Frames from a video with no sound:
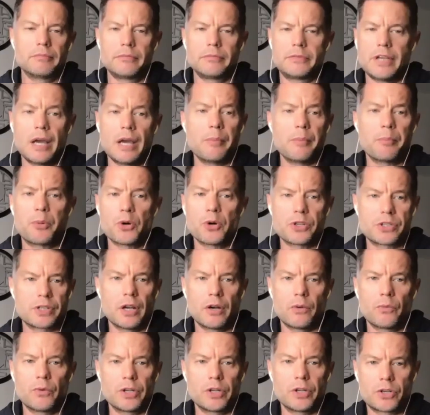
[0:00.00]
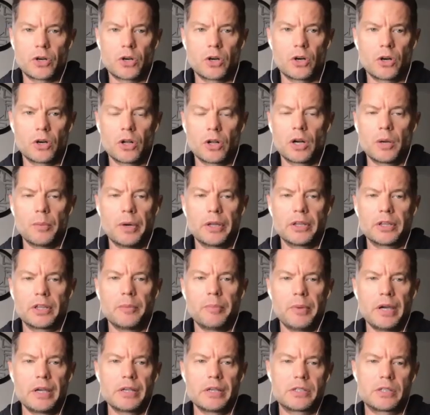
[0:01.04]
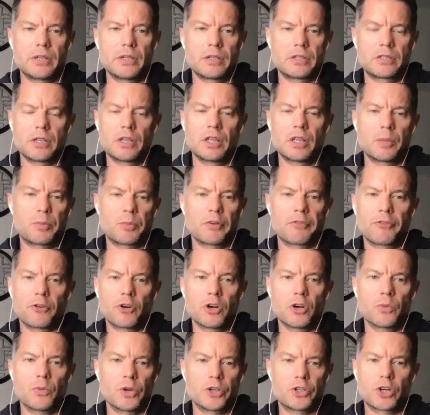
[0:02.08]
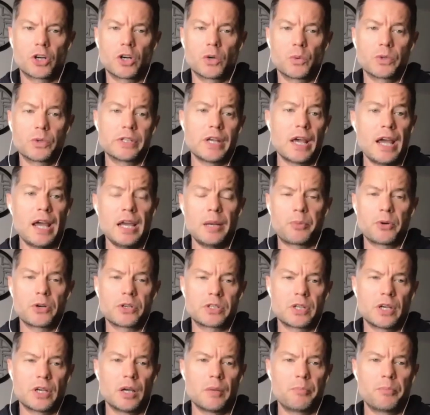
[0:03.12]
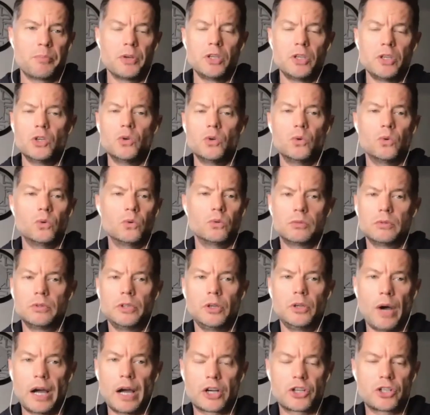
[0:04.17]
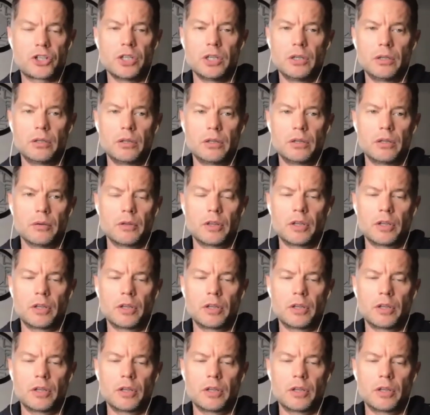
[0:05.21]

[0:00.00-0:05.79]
10% return on a monthly basis and the preferred return was 8%, but you you actually,